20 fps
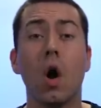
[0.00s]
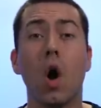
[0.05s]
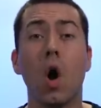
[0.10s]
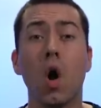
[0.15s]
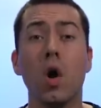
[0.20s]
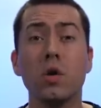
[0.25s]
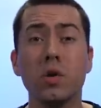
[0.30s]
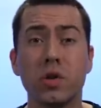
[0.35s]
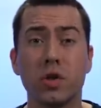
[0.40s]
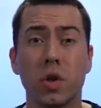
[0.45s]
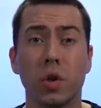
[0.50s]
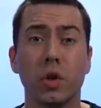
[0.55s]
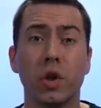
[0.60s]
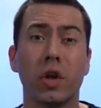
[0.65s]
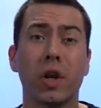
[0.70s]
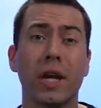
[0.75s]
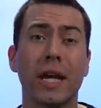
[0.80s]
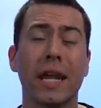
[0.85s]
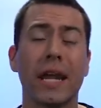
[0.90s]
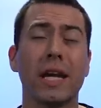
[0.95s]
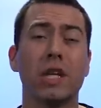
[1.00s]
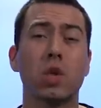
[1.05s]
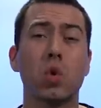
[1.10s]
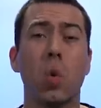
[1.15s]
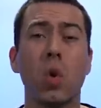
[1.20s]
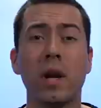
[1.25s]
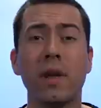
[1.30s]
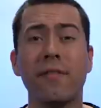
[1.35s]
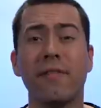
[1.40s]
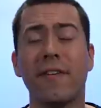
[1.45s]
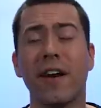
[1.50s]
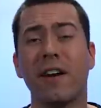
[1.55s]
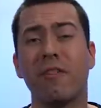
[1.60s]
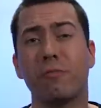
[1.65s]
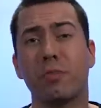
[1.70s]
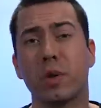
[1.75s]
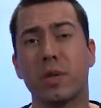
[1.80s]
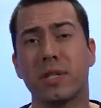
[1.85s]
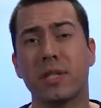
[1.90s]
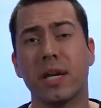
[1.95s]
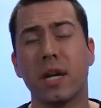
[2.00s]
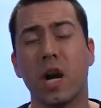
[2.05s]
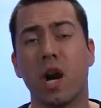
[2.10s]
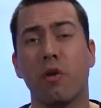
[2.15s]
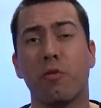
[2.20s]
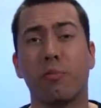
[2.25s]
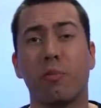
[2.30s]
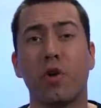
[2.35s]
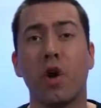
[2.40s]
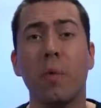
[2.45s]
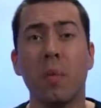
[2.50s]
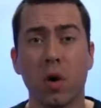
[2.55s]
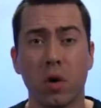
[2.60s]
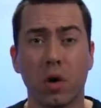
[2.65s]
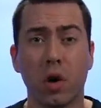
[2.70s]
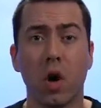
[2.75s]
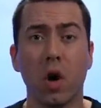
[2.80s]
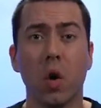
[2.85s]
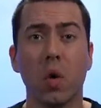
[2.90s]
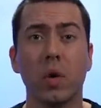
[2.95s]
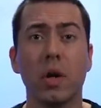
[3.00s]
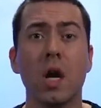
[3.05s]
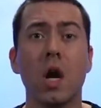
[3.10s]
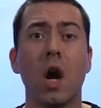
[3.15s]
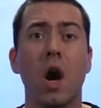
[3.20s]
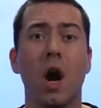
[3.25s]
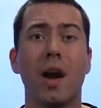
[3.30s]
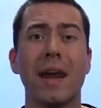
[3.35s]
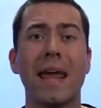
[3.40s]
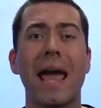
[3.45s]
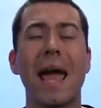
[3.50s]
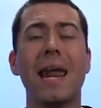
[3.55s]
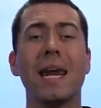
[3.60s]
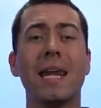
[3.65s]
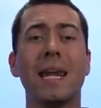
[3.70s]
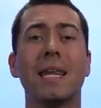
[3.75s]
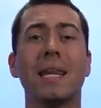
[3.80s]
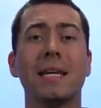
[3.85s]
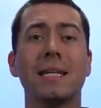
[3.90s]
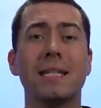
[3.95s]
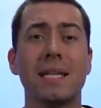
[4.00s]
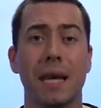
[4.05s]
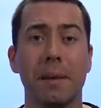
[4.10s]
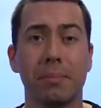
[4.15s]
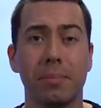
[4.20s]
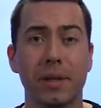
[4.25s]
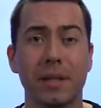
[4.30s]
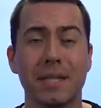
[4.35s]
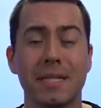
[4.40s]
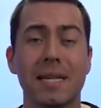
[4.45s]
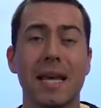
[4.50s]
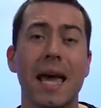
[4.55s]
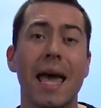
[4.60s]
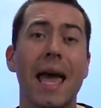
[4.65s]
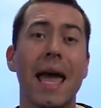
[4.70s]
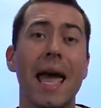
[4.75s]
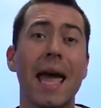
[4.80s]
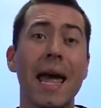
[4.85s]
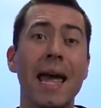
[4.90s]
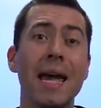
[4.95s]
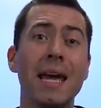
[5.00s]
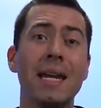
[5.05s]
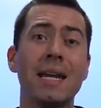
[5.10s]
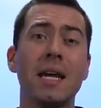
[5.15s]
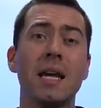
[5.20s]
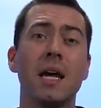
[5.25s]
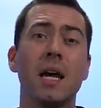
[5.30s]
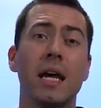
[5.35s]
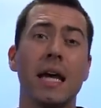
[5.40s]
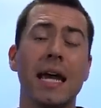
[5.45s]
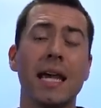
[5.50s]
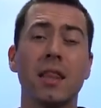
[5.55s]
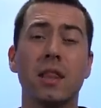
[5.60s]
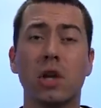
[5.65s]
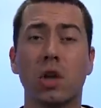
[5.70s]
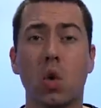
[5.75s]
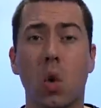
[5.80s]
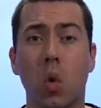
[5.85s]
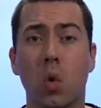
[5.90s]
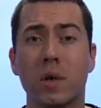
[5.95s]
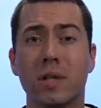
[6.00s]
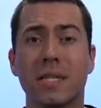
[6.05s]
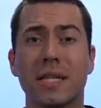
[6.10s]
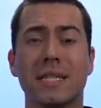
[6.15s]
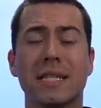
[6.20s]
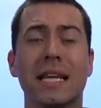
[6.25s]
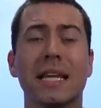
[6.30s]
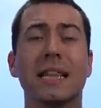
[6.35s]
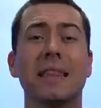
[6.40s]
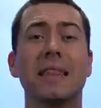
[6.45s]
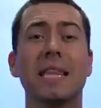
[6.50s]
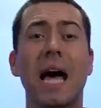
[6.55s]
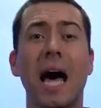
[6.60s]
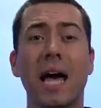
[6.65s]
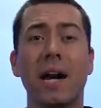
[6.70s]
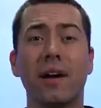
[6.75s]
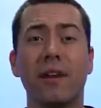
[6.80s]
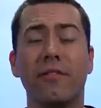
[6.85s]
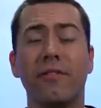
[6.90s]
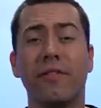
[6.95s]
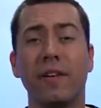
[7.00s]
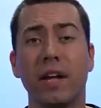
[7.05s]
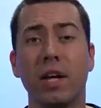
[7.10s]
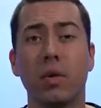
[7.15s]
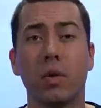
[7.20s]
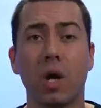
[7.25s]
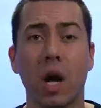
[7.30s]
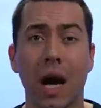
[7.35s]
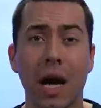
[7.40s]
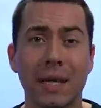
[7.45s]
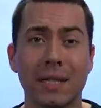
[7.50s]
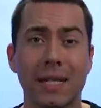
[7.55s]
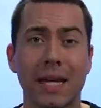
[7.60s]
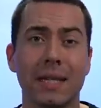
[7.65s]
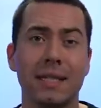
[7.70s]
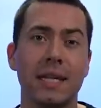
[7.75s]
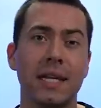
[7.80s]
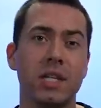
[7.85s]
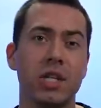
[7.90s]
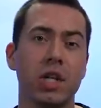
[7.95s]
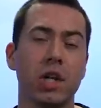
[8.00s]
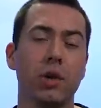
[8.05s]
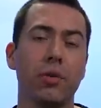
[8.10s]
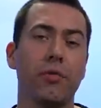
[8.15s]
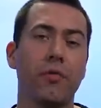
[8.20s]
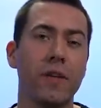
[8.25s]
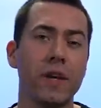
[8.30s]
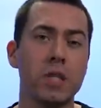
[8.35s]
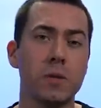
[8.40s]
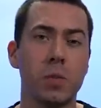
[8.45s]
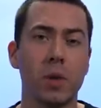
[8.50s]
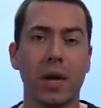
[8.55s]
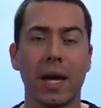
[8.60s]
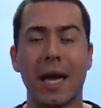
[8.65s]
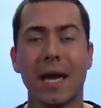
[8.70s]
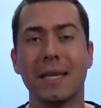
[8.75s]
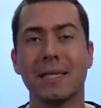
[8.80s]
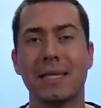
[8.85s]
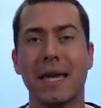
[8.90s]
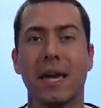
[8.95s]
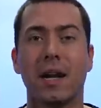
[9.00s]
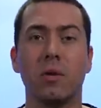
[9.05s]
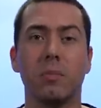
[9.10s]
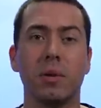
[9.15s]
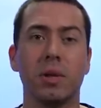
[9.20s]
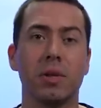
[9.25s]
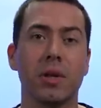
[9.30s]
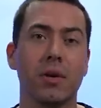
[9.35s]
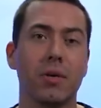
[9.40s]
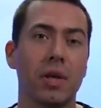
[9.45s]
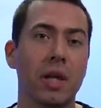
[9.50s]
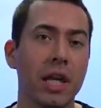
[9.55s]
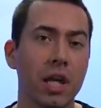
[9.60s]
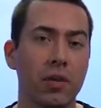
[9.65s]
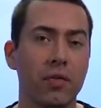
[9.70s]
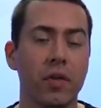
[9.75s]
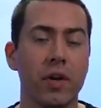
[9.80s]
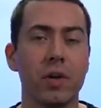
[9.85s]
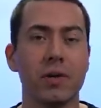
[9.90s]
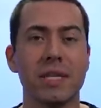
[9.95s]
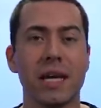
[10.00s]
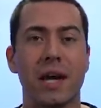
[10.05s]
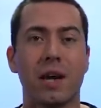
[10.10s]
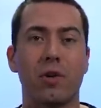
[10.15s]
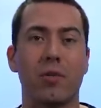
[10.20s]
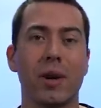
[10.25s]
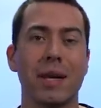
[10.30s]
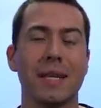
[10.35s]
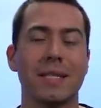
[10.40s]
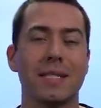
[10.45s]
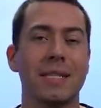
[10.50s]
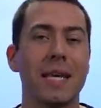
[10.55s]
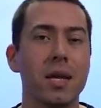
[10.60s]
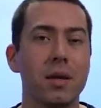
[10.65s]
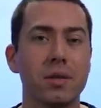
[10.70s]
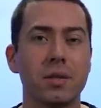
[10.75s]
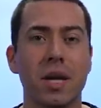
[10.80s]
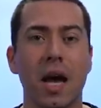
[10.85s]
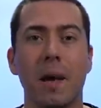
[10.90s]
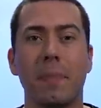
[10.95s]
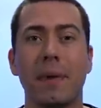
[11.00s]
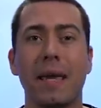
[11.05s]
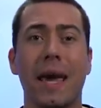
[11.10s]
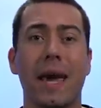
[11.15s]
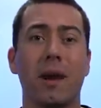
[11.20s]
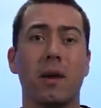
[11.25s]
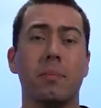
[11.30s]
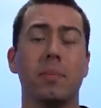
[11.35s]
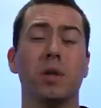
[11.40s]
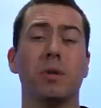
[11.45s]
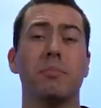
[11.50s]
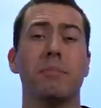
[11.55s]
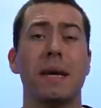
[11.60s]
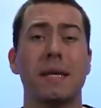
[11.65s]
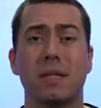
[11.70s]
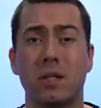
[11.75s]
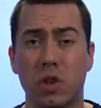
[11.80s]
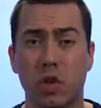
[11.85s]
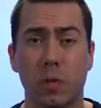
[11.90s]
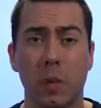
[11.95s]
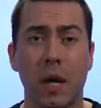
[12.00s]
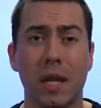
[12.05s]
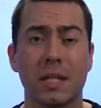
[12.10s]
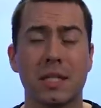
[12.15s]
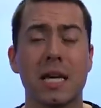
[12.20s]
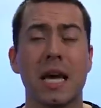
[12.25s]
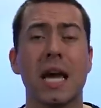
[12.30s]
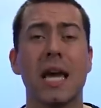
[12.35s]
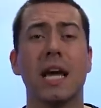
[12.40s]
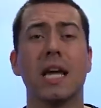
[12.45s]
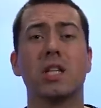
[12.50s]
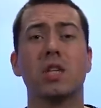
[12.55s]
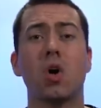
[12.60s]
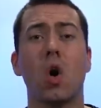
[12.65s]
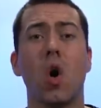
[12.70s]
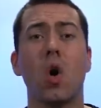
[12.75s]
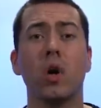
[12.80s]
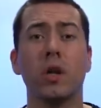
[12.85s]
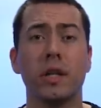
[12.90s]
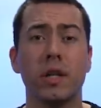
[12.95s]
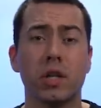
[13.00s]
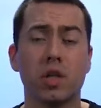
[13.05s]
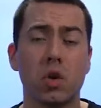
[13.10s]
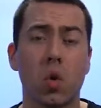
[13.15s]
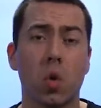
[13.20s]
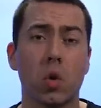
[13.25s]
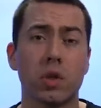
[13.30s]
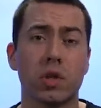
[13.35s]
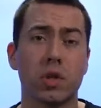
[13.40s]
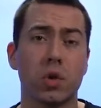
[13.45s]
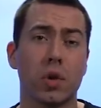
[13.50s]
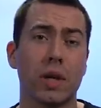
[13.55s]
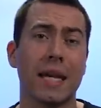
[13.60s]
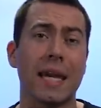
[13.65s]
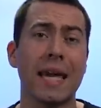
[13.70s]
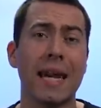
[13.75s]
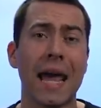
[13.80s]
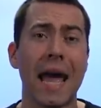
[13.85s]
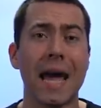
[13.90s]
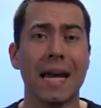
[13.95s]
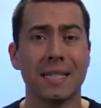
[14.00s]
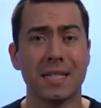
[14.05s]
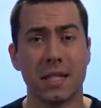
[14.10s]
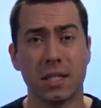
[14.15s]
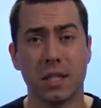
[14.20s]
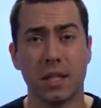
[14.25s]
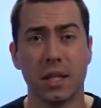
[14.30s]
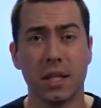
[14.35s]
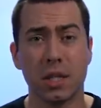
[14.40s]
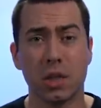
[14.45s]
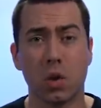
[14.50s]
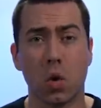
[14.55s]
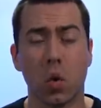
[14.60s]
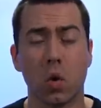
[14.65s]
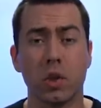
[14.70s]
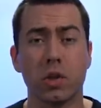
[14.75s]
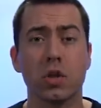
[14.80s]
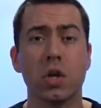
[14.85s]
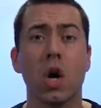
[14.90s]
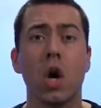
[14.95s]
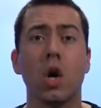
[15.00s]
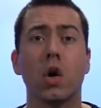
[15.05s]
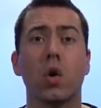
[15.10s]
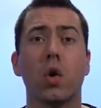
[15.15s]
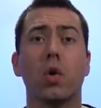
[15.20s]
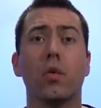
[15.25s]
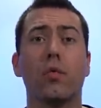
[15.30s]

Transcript: Also, you're gonna get a 25% off promo code on any of the templates, and in the course is a lot of video content teaching you Facebook ads, how to build out ClickFunnels, how to write sales copy, how to build Messenger bots. It's all in this course. So to get access to this course, go